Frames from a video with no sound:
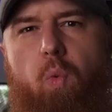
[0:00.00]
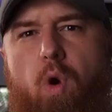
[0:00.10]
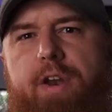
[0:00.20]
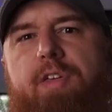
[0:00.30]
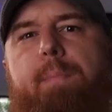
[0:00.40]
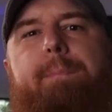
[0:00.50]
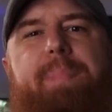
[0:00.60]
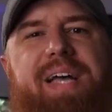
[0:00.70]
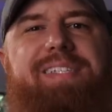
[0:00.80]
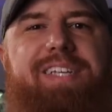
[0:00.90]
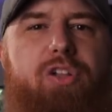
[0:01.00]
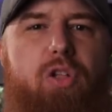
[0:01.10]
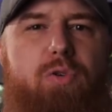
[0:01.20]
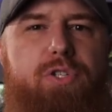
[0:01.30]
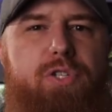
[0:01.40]
What are the best
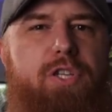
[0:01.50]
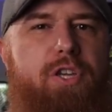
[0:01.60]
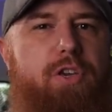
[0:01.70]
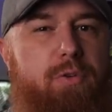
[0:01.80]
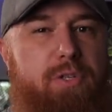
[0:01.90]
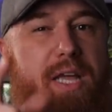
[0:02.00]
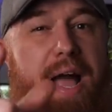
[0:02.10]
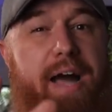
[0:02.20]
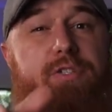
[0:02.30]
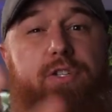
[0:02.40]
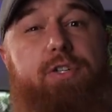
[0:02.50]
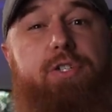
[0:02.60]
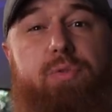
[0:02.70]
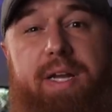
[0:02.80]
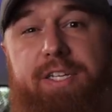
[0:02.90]
enclosures to use to house
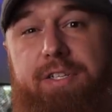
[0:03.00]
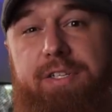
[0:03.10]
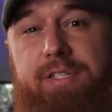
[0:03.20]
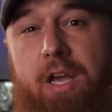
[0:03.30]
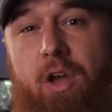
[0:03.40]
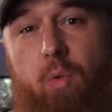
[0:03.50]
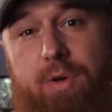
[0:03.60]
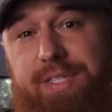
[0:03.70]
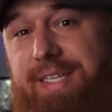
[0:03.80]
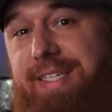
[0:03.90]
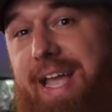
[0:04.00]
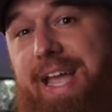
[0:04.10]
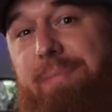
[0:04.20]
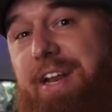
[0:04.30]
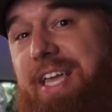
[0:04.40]
your tarantulas? Well,
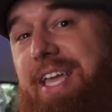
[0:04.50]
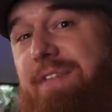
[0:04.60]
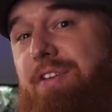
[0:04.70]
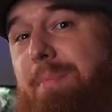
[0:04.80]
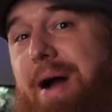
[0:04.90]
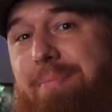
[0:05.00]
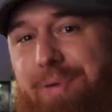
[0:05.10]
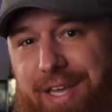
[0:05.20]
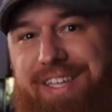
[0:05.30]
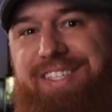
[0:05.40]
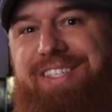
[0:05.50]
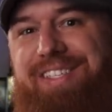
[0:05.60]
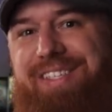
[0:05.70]
today I'm going to give you my picks.